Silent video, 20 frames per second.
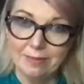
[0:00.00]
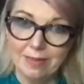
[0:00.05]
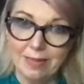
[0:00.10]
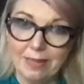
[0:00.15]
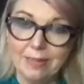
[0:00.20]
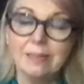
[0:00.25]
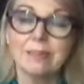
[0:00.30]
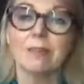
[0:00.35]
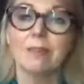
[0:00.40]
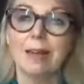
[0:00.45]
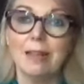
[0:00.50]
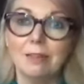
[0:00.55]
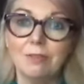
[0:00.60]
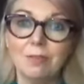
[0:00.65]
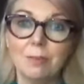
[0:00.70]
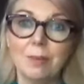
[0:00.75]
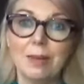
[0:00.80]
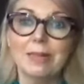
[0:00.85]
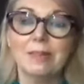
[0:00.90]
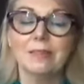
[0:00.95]
things, our
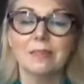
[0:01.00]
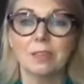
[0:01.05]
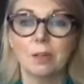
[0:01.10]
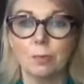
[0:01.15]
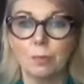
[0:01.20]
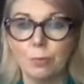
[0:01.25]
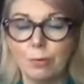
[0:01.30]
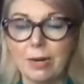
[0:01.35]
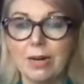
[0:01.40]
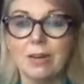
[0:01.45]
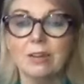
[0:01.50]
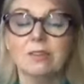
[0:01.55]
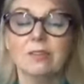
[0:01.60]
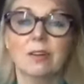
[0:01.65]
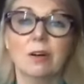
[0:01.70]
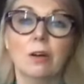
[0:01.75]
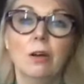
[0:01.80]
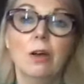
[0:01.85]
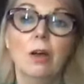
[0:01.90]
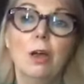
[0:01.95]
alphabets and our prayers and
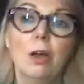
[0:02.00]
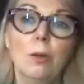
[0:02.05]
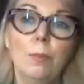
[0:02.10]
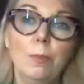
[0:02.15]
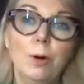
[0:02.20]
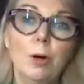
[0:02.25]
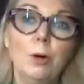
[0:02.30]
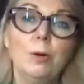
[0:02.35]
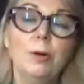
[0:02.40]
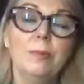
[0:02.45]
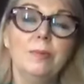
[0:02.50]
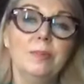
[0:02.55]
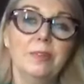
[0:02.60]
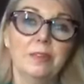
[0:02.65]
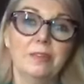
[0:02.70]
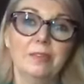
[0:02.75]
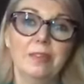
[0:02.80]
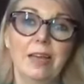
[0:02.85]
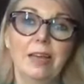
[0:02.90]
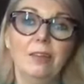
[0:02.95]
our poems,
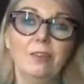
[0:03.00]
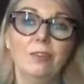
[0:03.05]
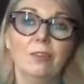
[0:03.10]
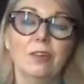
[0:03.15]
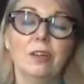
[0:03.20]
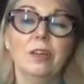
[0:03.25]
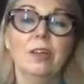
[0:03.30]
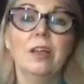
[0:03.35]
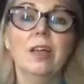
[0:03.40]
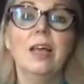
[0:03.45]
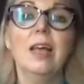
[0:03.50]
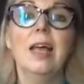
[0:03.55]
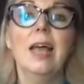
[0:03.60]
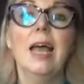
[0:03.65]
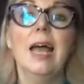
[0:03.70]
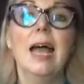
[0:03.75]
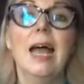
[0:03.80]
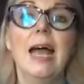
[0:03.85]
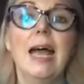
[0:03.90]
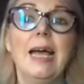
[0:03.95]
etc.
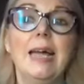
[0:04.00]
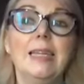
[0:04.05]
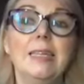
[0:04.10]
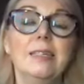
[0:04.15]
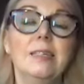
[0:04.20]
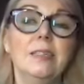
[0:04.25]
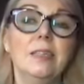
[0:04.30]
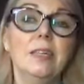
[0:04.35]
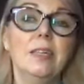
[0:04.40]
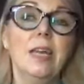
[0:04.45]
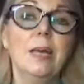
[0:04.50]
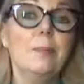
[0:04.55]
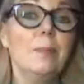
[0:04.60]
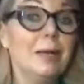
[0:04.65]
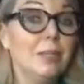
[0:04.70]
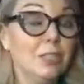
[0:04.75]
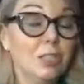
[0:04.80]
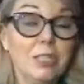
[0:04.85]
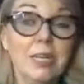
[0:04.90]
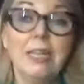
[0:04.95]
And
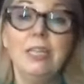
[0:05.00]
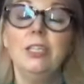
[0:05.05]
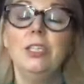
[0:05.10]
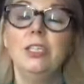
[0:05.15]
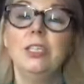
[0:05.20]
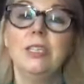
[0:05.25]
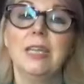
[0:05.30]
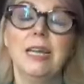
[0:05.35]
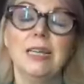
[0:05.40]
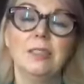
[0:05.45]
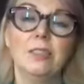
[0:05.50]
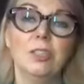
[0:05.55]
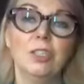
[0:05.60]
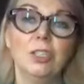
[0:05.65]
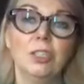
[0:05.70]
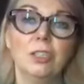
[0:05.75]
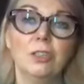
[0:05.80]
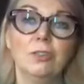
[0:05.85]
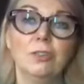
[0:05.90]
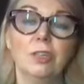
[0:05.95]
imagination as
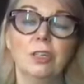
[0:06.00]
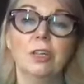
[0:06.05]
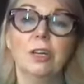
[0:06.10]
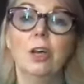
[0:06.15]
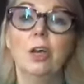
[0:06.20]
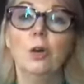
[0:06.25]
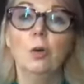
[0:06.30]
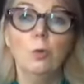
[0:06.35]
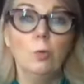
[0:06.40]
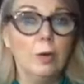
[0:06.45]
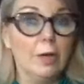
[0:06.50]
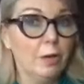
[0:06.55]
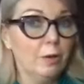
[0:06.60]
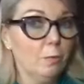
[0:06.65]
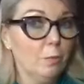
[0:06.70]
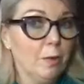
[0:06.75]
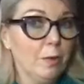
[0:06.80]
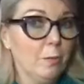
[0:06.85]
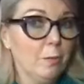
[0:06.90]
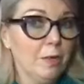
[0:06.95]
children,
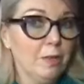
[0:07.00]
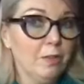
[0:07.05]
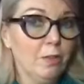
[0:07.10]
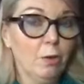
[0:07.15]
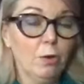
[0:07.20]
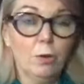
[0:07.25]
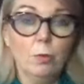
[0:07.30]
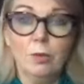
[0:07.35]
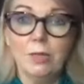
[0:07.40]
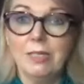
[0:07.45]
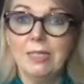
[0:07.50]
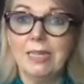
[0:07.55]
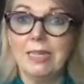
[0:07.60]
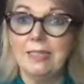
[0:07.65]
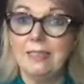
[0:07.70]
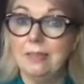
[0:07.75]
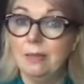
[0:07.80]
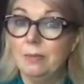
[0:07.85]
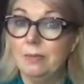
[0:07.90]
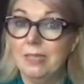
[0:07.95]
we thought
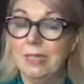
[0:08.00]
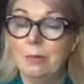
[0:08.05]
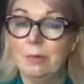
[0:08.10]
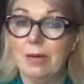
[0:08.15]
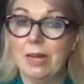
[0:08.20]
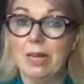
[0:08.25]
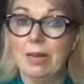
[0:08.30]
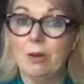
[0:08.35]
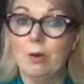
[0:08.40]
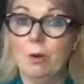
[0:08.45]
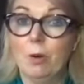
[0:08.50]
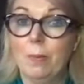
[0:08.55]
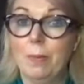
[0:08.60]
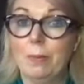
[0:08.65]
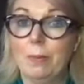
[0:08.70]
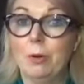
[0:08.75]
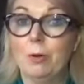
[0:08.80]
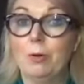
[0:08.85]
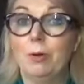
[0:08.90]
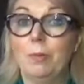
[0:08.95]
someday when I grow up,
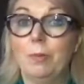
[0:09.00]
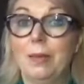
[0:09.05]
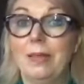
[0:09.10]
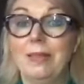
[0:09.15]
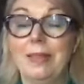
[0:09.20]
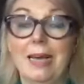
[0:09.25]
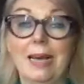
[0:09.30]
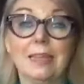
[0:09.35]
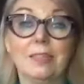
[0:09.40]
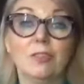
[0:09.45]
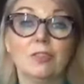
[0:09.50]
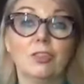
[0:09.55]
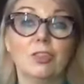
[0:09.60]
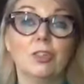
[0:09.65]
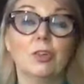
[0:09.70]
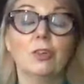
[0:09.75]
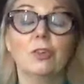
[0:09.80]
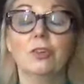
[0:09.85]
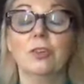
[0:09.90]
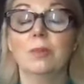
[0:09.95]
I'm going to be the
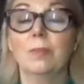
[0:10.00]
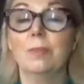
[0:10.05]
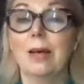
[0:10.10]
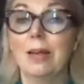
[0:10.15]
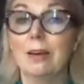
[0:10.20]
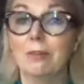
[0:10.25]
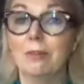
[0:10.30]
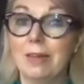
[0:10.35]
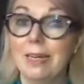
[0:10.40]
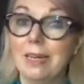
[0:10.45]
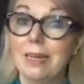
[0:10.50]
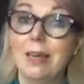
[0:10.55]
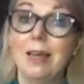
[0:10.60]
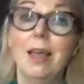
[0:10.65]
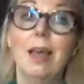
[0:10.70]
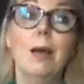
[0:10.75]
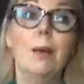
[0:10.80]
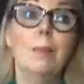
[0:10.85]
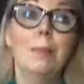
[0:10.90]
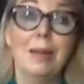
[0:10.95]
astronaut or the ballerina.
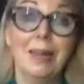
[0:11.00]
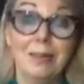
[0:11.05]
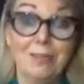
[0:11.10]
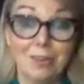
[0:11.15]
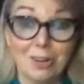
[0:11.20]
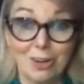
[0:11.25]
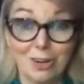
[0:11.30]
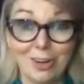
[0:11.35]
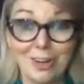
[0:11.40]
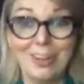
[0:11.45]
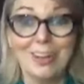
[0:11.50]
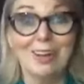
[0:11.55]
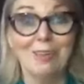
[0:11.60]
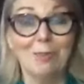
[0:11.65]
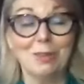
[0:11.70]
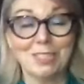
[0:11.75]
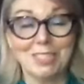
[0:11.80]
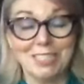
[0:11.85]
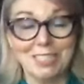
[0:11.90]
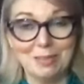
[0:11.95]
Believe it or not, I
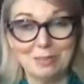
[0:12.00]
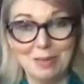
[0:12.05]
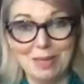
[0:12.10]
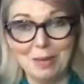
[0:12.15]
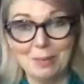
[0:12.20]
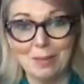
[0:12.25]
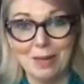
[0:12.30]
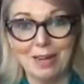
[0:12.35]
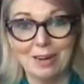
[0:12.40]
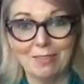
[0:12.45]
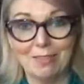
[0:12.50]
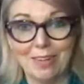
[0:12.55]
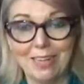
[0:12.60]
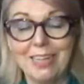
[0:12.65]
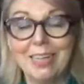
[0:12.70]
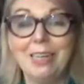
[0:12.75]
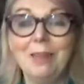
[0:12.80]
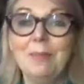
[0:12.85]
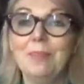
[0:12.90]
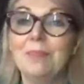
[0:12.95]
wanted to be a
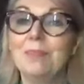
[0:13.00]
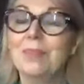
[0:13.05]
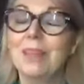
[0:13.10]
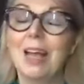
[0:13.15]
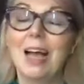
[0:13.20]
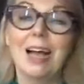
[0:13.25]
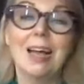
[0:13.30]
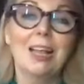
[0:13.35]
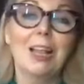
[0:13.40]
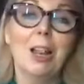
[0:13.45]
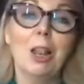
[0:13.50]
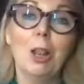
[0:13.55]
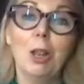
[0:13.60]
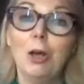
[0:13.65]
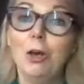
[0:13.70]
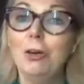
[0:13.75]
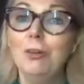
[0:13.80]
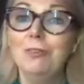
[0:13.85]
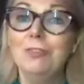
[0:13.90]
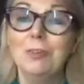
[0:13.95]
ballerina. I
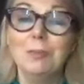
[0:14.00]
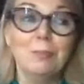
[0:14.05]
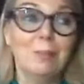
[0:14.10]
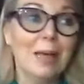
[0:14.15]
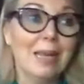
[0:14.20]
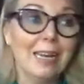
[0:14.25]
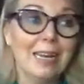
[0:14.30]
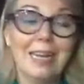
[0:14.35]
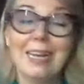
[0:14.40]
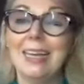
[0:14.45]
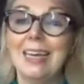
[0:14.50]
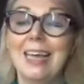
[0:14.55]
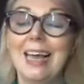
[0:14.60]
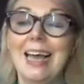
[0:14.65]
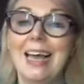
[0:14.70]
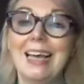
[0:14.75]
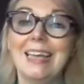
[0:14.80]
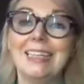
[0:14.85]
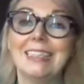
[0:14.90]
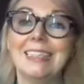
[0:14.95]
loved
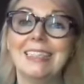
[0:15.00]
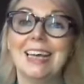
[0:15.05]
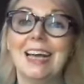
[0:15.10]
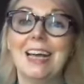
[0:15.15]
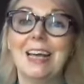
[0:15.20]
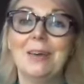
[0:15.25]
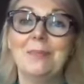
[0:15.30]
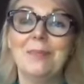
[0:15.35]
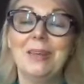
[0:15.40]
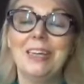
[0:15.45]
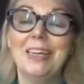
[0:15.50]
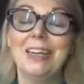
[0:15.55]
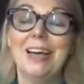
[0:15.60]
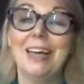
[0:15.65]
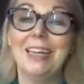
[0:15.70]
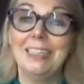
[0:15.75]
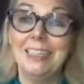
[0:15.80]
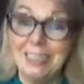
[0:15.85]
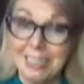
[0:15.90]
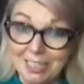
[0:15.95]
ballet. And
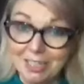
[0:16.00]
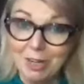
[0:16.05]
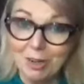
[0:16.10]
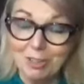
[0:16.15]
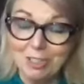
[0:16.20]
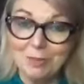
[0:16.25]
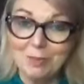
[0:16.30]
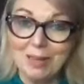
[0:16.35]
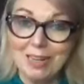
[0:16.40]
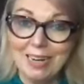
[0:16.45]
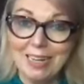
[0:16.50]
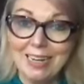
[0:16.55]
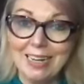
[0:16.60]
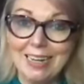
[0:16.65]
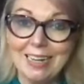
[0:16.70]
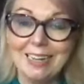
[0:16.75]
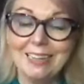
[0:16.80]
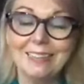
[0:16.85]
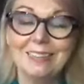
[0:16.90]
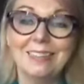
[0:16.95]
I did go to ballet
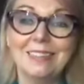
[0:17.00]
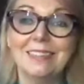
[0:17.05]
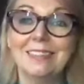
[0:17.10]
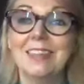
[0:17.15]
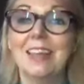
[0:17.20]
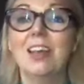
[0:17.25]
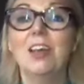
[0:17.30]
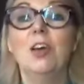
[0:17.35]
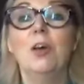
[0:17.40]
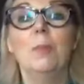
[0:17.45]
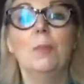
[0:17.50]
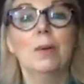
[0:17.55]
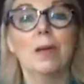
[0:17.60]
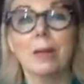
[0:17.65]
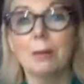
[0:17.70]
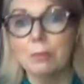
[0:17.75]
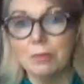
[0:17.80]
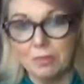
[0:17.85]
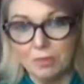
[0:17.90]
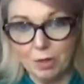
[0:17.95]
classes, but
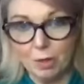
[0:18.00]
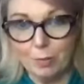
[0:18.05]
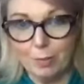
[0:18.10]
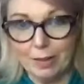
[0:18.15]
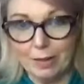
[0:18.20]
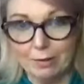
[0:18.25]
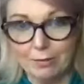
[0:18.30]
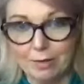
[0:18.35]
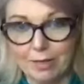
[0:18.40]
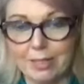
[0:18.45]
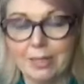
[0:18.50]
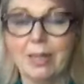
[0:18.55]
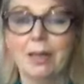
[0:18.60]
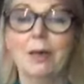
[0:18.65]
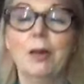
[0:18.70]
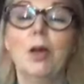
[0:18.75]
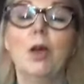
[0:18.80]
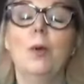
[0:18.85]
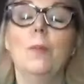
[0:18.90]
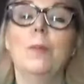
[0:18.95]
I was no ballerina.
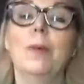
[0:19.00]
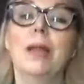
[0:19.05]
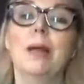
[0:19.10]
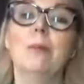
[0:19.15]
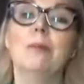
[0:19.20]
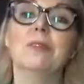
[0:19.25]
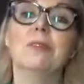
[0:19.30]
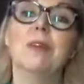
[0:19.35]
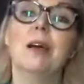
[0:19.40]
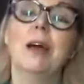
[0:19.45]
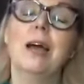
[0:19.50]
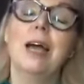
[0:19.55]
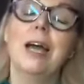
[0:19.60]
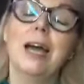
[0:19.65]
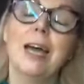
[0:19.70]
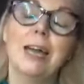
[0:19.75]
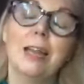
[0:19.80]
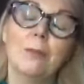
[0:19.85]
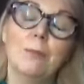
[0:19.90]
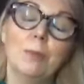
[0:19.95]
But
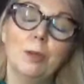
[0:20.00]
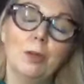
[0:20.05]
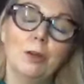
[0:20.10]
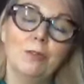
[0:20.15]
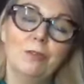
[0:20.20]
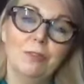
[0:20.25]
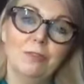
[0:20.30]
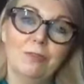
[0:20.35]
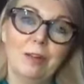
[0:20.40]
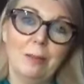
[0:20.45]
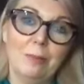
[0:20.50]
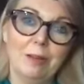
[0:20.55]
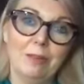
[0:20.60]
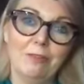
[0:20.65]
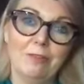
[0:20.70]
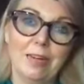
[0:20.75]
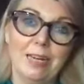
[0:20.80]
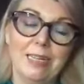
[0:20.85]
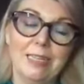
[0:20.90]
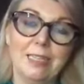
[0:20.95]
I had a beautiful family
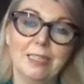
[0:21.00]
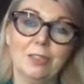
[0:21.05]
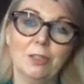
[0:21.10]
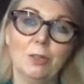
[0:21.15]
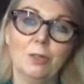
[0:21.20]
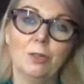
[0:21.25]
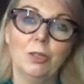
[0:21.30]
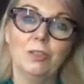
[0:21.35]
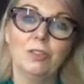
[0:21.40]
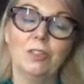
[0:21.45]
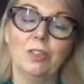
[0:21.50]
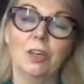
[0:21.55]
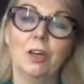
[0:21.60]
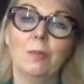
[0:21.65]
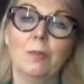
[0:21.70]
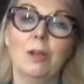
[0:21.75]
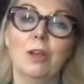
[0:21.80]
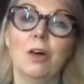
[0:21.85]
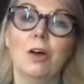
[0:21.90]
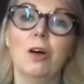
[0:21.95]
friend who used to
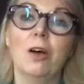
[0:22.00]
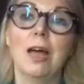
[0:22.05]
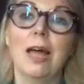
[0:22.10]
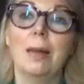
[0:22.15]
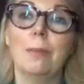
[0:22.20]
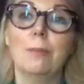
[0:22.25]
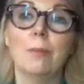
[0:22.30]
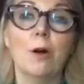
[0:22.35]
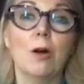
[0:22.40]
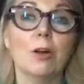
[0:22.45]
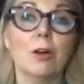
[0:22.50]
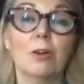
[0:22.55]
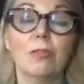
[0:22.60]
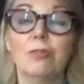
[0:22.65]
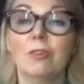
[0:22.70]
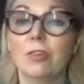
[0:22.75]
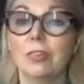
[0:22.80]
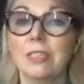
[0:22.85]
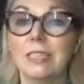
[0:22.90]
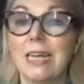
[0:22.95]
come along, and Margot
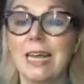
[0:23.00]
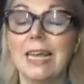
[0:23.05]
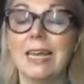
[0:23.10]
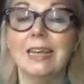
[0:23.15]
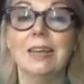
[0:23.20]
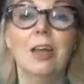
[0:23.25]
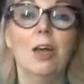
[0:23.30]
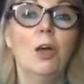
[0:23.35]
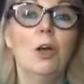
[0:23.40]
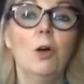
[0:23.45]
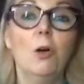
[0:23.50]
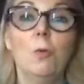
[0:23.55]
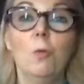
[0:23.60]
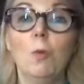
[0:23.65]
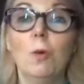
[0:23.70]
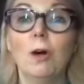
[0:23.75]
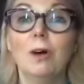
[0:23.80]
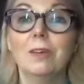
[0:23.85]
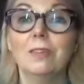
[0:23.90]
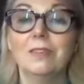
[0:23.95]
Fontaine
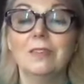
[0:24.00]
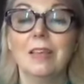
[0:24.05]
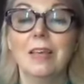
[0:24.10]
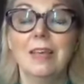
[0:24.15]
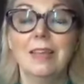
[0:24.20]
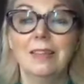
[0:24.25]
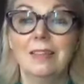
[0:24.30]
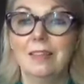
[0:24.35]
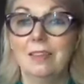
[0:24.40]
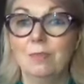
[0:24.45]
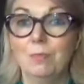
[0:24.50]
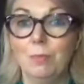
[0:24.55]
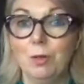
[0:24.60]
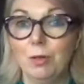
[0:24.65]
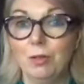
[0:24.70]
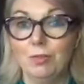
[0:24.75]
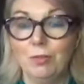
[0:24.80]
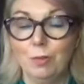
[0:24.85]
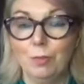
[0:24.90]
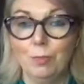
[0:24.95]
was this
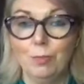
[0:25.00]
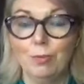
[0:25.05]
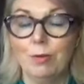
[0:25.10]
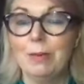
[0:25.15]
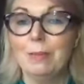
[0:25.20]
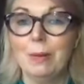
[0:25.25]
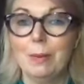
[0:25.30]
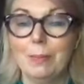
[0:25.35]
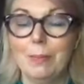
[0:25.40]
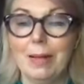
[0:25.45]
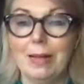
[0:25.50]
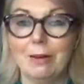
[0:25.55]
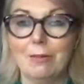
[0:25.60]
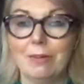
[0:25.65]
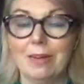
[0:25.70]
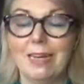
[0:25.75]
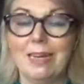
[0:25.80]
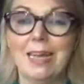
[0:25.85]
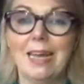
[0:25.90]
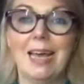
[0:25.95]
beautiful prima
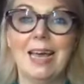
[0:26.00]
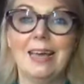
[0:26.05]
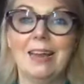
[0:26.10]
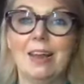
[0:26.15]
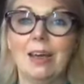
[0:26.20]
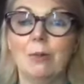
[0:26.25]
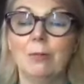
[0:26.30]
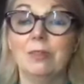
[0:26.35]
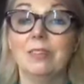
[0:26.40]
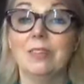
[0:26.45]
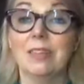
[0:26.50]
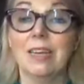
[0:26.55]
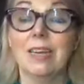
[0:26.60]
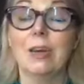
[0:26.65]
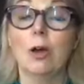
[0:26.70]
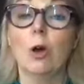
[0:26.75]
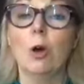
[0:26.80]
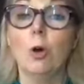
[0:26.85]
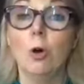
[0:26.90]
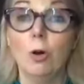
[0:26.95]
ballerina, and I was
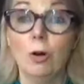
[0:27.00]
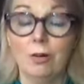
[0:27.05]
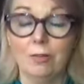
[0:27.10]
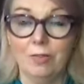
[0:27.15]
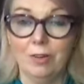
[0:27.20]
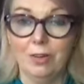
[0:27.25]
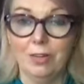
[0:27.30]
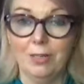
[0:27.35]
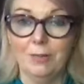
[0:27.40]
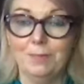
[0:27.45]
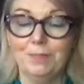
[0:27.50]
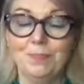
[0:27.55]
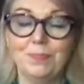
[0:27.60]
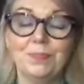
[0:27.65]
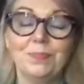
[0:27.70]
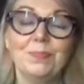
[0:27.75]
in awe of her.